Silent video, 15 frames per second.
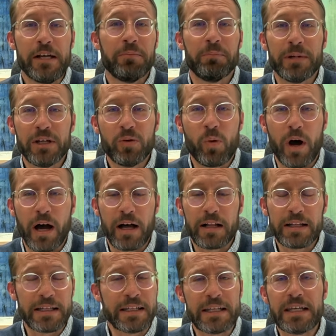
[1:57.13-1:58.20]

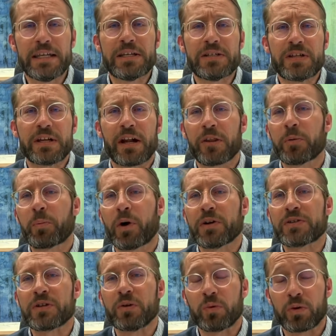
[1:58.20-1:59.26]
Meanwhile, in the East and other
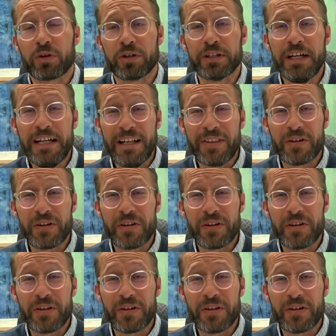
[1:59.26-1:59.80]
parts of the world,